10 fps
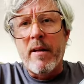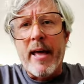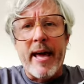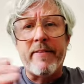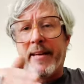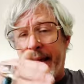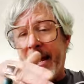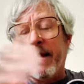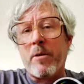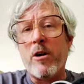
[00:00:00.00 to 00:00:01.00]
And the
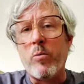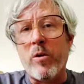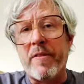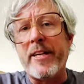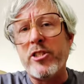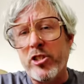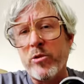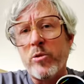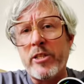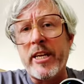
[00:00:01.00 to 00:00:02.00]
camera will then
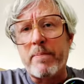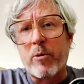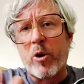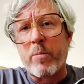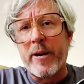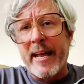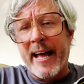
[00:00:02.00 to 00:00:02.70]
choose the appropriate